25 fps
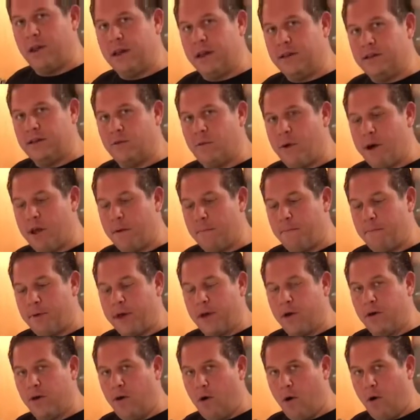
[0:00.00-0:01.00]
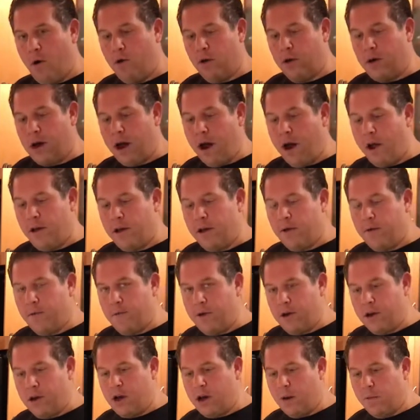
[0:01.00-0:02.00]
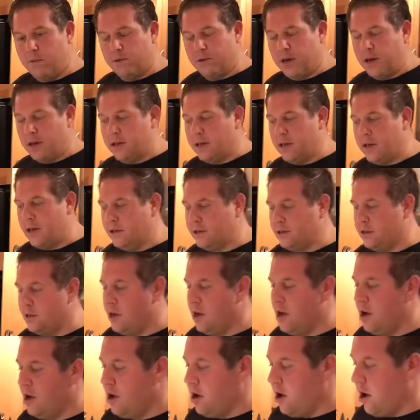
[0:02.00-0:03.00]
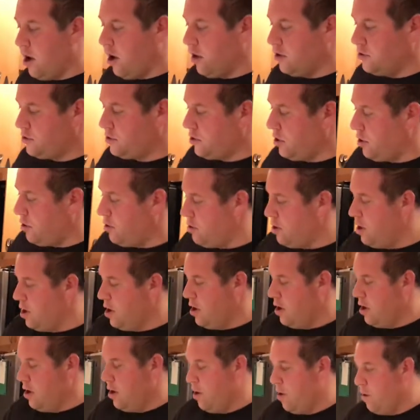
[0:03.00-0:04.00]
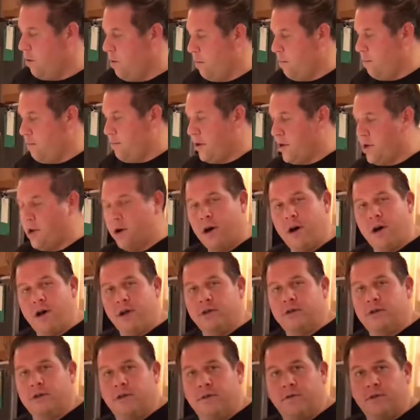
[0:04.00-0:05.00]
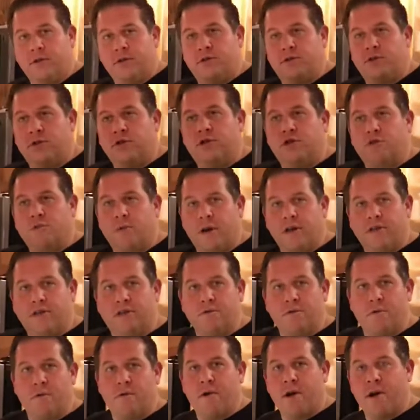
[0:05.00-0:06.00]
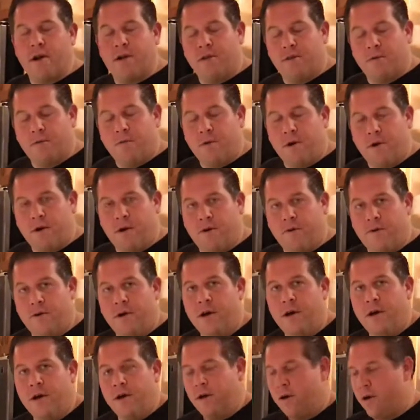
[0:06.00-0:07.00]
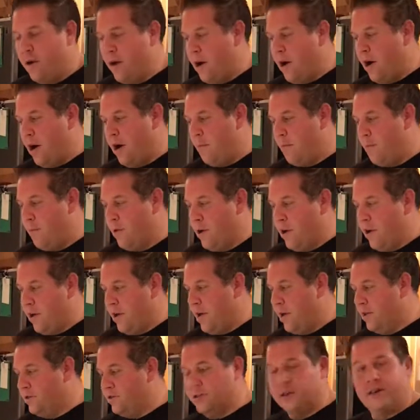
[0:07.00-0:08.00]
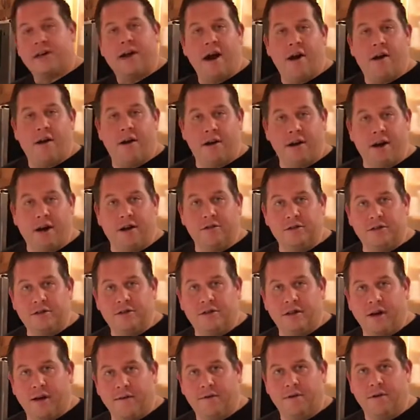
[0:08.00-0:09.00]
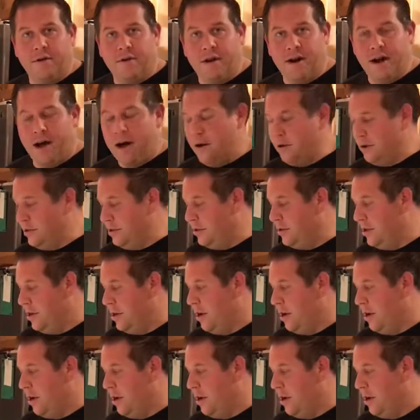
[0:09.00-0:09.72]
easy way to peel whole garlic when it comes like this. Also, because of the situation we're in the world, we Instacarted all this stuff to our house.